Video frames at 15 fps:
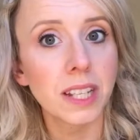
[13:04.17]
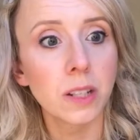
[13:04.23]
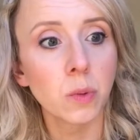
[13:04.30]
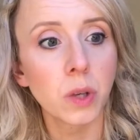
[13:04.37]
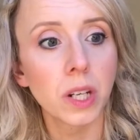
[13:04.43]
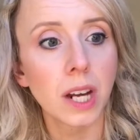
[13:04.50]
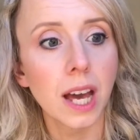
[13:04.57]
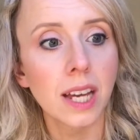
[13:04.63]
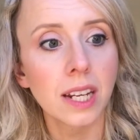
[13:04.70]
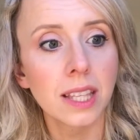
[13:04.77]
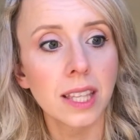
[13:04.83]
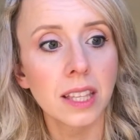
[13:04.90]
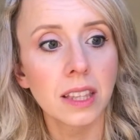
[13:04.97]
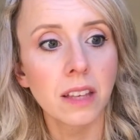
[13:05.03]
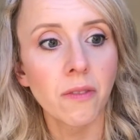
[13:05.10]
size one, and I
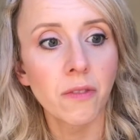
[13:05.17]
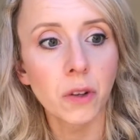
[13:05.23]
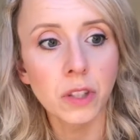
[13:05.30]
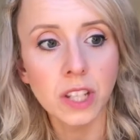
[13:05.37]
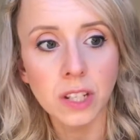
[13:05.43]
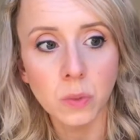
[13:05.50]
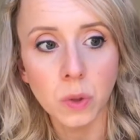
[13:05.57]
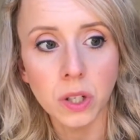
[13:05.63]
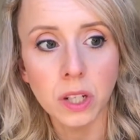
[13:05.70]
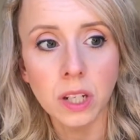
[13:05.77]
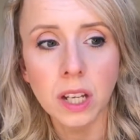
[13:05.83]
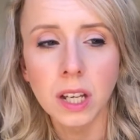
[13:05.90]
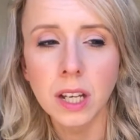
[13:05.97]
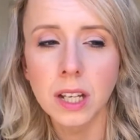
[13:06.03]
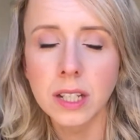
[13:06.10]
think the full size one
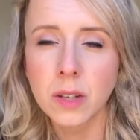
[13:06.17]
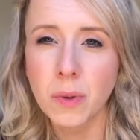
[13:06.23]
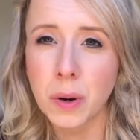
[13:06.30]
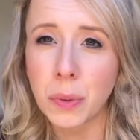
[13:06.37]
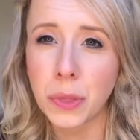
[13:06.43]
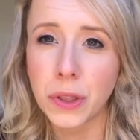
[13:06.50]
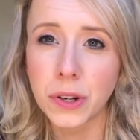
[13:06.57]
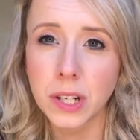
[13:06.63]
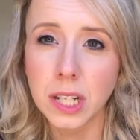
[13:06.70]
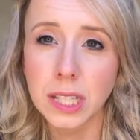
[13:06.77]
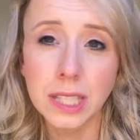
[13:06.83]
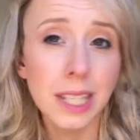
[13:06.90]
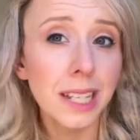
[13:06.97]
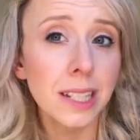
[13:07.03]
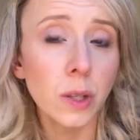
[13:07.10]
is around
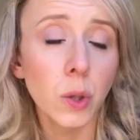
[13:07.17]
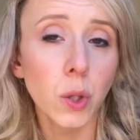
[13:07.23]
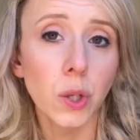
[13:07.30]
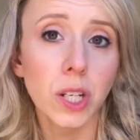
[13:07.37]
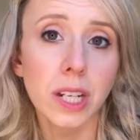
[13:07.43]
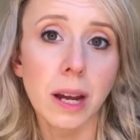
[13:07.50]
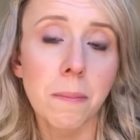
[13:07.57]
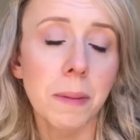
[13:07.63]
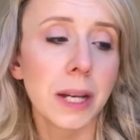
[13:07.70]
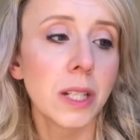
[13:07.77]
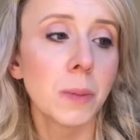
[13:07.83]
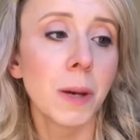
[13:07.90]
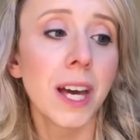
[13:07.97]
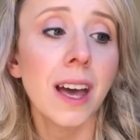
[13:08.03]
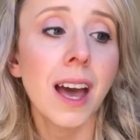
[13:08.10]
£36 or £39,
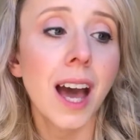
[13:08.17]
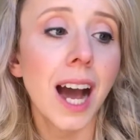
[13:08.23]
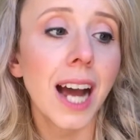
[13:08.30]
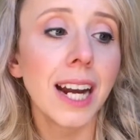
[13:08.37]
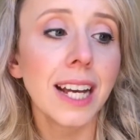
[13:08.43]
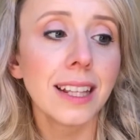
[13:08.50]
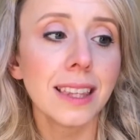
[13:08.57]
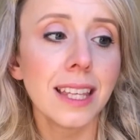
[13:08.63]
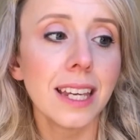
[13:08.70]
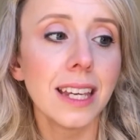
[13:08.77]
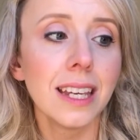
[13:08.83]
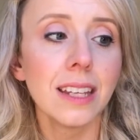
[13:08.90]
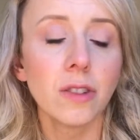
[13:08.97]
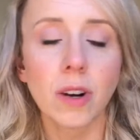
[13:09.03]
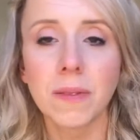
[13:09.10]
but I like
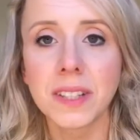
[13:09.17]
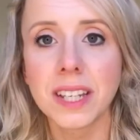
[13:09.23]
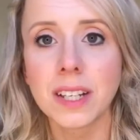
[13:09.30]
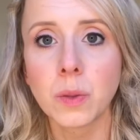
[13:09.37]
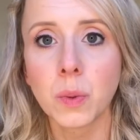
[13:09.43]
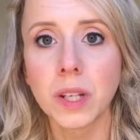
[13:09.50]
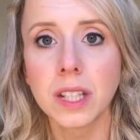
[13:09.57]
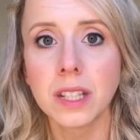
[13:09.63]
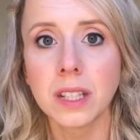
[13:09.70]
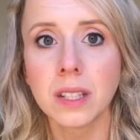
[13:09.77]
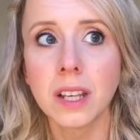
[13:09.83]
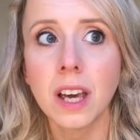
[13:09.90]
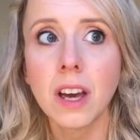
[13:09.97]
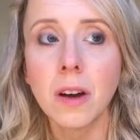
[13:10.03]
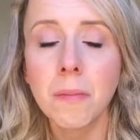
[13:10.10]
the travel size ones
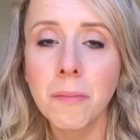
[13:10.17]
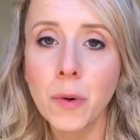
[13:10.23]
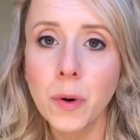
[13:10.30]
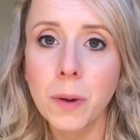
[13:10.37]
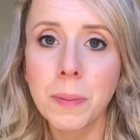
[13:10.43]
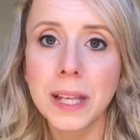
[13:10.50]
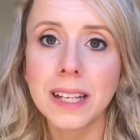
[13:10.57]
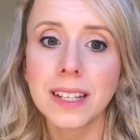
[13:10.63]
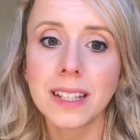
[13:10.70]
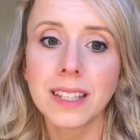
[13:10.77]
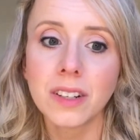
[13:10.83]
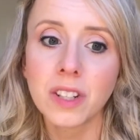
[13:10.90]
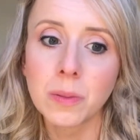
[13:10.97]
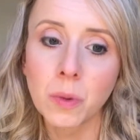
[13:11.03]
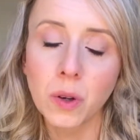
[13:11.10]
more because
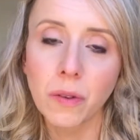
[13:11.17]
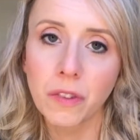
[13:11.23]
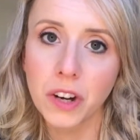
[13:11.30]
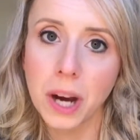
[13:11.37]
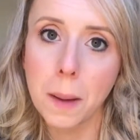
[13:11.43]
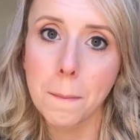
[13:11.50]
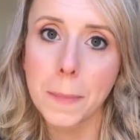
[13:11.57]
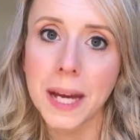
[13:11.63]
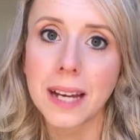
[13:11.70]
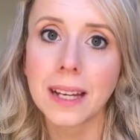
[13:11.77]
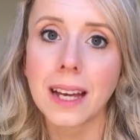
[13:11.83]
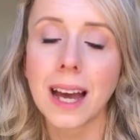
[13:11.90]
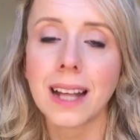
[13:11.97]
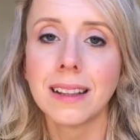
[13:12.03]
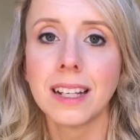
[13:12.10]
they're smaller for your
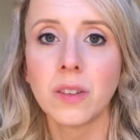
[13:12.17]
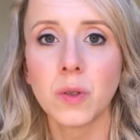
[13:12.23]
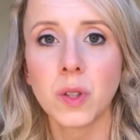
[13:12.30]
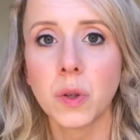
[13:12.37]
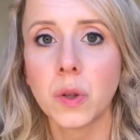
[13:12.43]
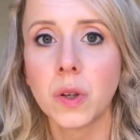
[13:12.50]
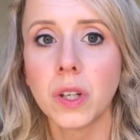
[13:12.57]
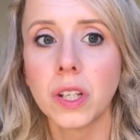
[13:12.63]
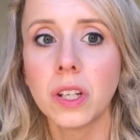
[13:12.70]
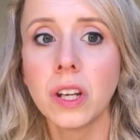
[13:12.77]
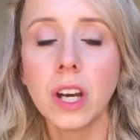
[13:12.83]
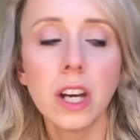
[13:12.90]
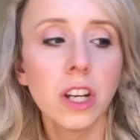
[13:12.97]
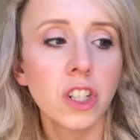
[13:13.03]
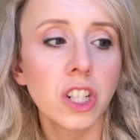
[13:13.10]
handbag, and then also you can
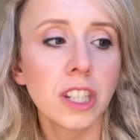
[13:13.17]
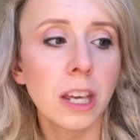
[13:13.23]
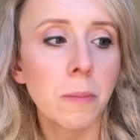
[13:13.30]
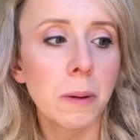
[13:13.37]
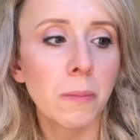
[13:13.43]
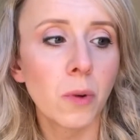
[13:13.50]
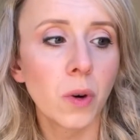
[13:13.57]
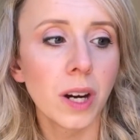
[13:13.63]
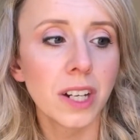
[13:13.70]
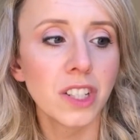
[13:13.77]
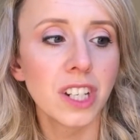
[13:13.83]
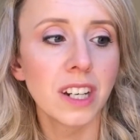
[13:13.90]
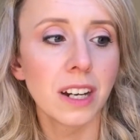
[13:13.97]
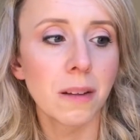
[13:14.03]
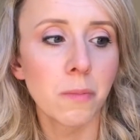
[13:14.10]
just keep it more
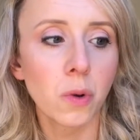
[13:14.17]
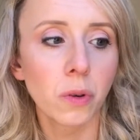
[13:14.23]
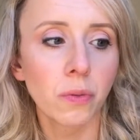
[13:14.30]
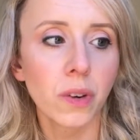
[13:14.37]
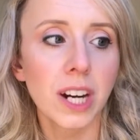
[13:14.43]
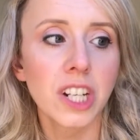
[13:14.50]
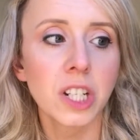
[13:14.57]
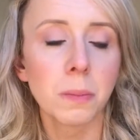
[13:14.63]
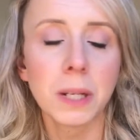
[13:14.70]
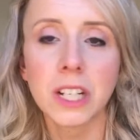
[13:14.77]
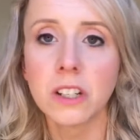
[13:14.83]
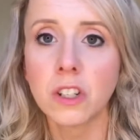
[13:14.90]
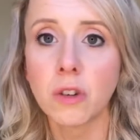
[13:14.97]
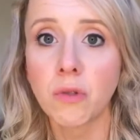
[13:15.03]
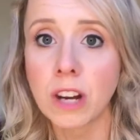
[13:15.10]
hygienic and more fresh
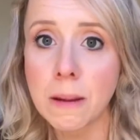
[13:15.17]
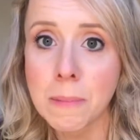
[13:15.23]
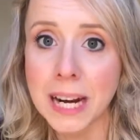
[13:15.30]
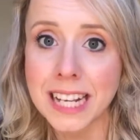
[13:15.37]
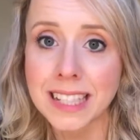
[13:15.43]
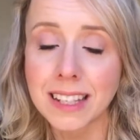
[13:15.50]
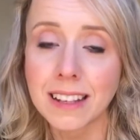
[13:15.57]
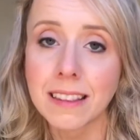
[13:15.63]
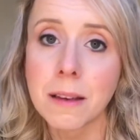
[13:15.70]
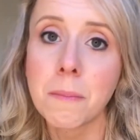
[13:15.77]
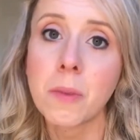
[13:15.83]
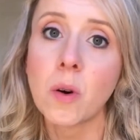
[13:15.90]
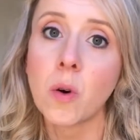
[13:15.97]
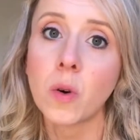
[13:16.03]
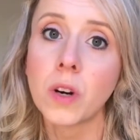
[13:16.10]
because you're replacing
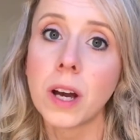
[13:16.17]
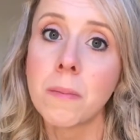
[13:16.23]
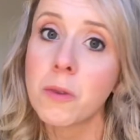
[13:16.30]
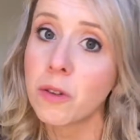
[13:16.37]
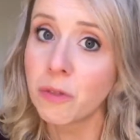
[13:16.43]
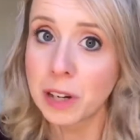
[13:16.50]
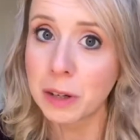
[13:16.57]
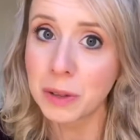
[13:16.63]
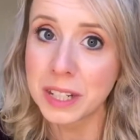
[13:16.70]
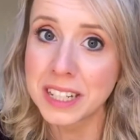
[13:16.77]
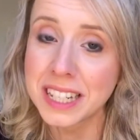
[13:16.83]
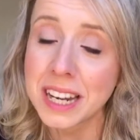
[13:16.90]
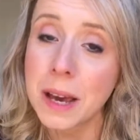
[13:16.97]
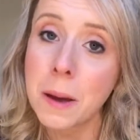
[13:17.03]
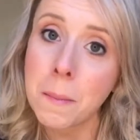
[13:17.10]
them on a more
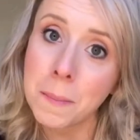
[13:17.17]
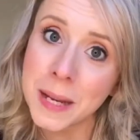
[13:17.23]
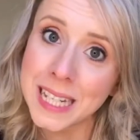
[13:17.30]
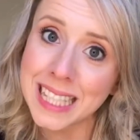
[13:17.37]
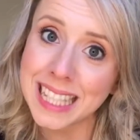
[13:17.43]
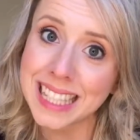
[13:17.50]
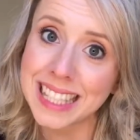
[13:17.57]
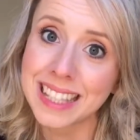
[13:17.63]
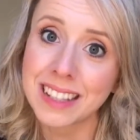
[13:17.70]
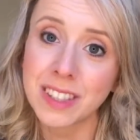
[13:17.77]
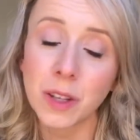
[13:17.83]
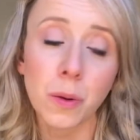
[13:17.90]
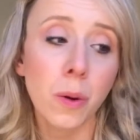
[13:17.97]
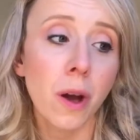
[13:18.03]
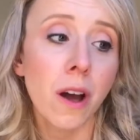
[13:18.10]
frequent basis.
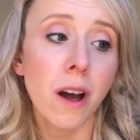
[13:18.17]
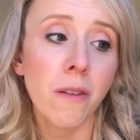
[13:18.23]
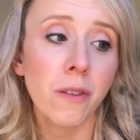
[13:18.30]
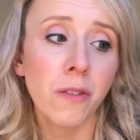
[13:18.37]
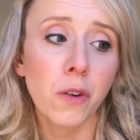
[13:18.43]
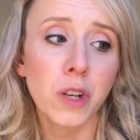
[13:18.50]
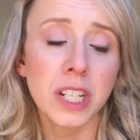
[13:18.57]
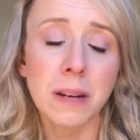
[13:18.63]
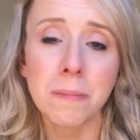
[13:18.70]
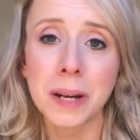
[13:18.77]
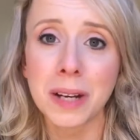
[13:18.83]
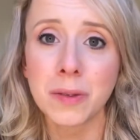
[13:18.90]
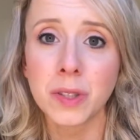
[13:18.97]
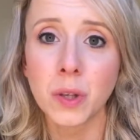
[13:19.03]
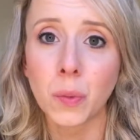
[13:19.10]
So for
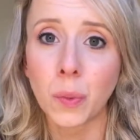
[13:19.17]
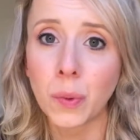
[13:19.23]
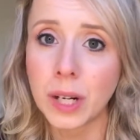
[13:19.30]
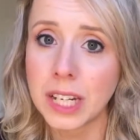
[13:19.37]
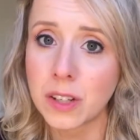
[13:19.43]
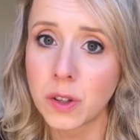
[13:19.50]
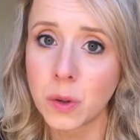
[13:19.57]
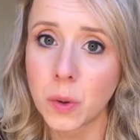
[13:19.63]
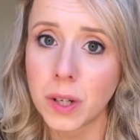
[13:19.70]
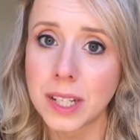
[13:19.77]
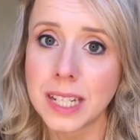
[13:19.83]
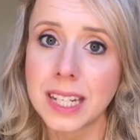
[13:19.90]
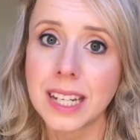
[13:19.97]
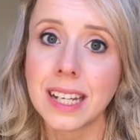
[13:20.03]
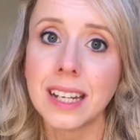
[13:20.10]
£14, really good
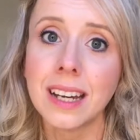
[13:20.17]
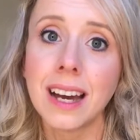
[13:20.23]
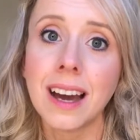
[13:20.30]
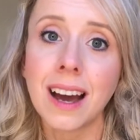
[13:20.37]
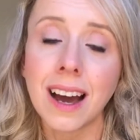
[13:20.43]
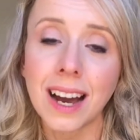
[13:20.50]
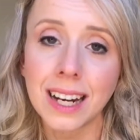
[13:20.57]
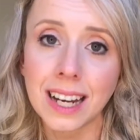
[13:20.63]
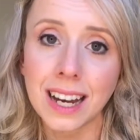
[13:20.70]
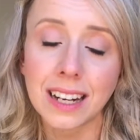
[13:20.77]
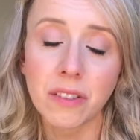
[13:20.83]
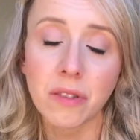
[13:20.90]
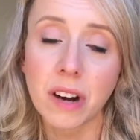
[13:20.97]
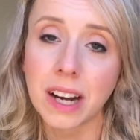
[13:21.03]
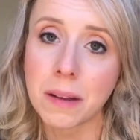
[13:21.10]
quality, highly,
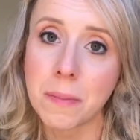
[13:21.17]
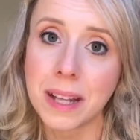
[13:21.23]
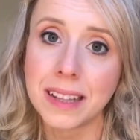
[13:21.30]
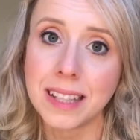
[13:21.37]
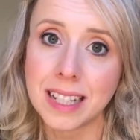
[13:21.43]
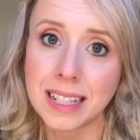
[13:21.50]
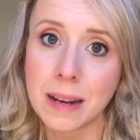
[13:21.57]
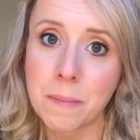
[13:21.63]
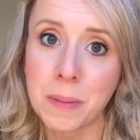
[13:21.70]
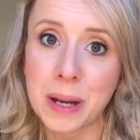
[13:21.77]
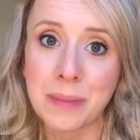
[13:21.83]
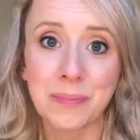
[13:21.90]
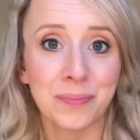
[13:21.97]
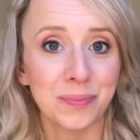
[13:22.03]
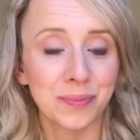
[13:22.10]
highly recommend this lip
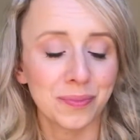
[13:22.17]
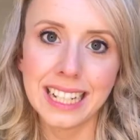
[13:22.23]
balm.